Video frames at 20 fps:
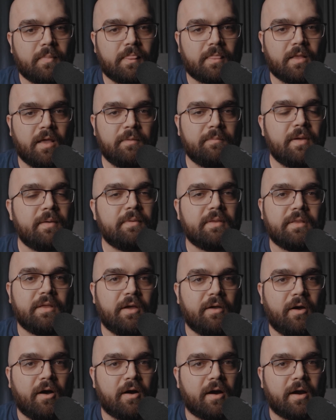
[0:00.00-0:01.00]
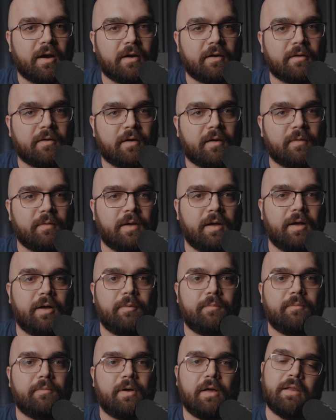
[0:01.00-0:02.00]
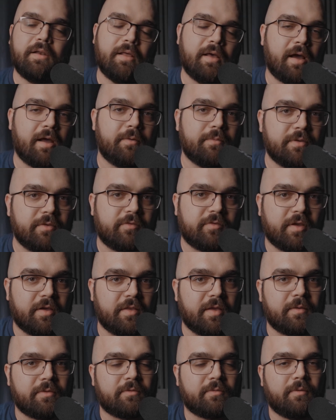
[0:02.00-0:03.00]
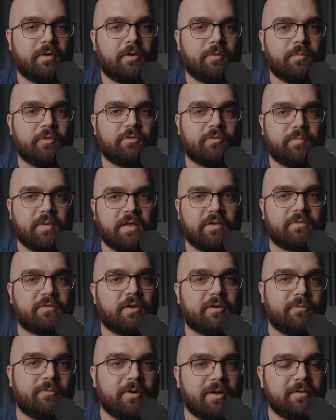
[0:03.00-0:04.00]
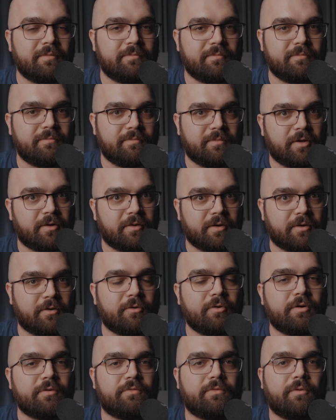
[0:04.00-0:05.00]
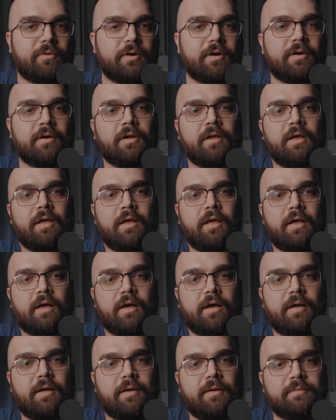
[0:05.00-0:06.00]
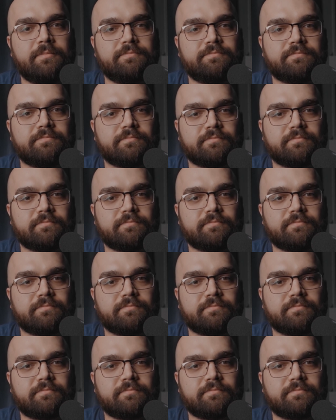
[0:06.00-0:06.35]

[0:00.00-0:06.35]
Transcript: maybe they are. And I would say that's almost based on what they're in court for. But,